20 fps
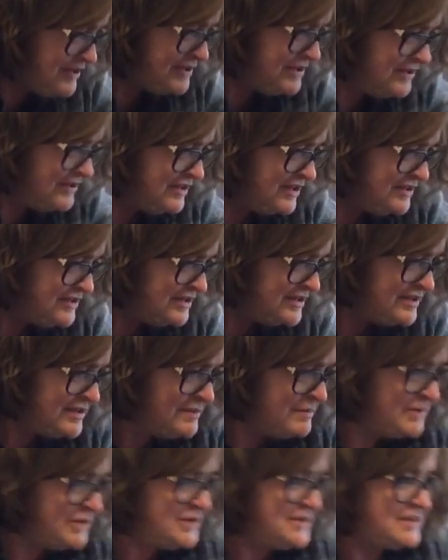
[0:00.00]
Okay, this is
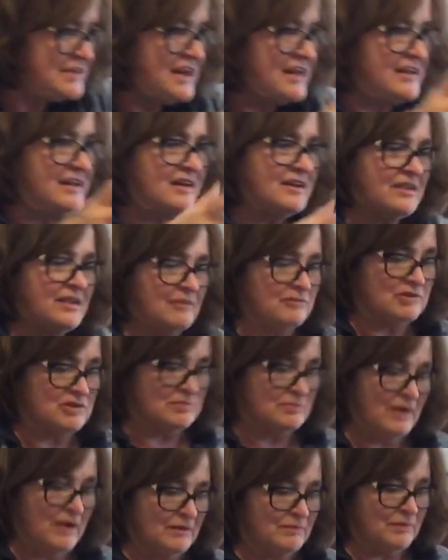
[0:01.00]
a mistake that
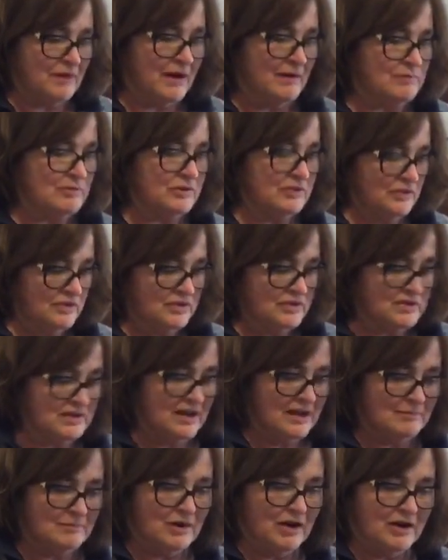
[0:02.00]
was made probably in the
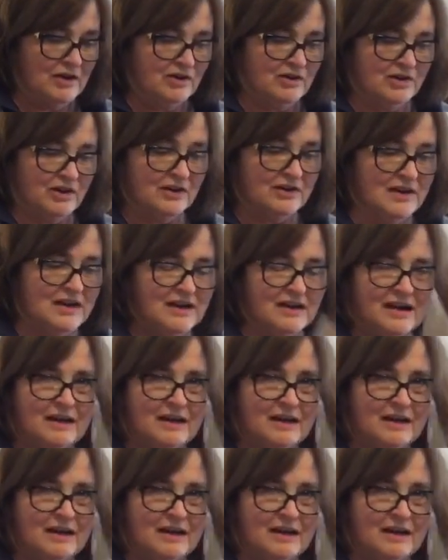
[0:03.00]
same era.